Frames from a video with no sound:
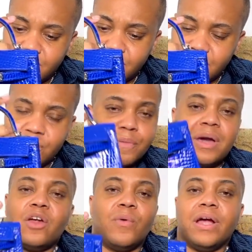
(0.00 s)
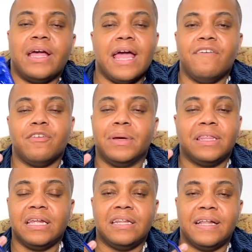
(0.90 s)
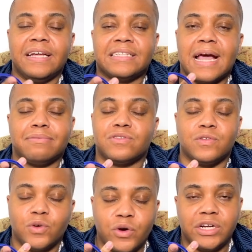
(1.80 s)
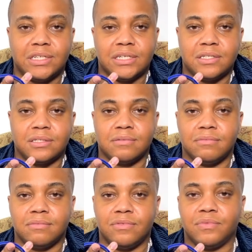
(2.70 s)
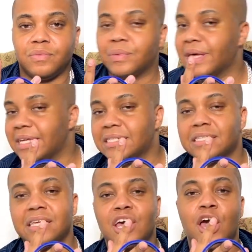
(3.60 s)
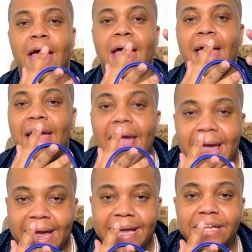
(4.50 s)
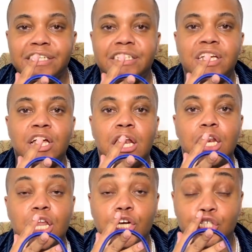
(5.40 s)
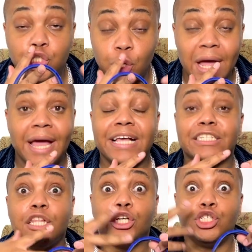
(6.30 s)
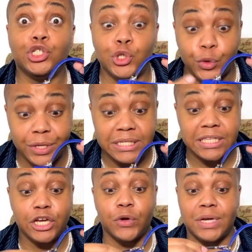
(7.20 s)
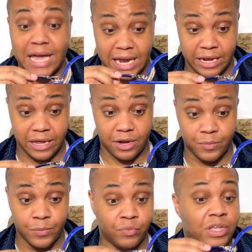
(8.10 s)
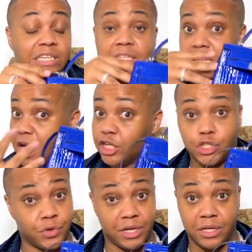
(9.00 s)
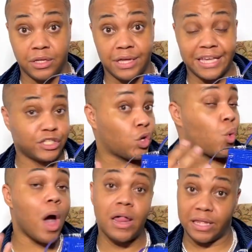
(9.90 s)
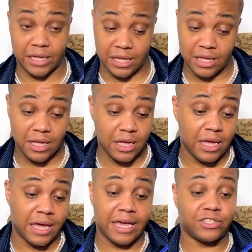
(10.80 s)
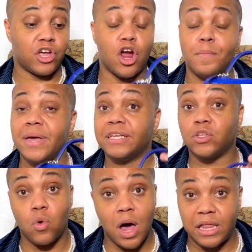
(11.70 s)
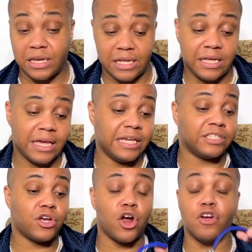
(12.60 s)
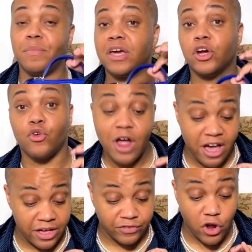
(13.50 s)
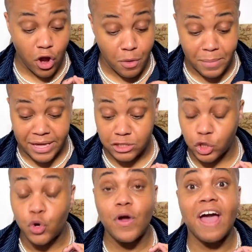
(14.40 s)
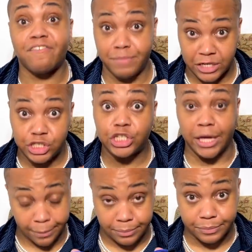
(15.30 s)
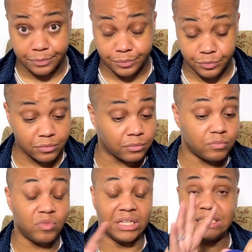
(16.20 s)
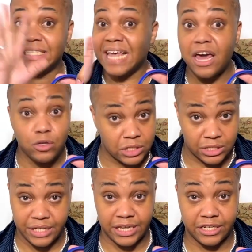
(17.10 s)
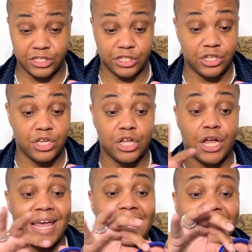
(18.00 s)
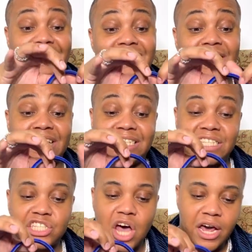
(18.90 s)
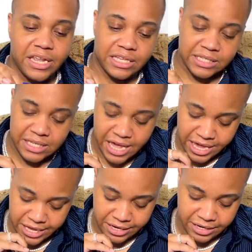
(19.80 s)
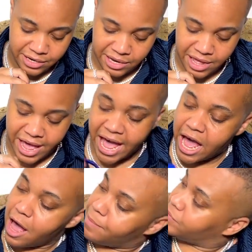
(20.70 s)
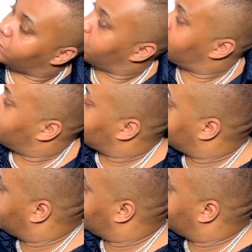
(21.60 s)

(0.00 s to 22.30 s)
it don't matter where it came from. At the end of the day, it's absolutely gorgeous. It's it's luxuriously created. It's luxury. It's quality. It's Hermes quality. It's Hermes craftsmanship. Saddle stitch. It is an exotic skin. Absolutely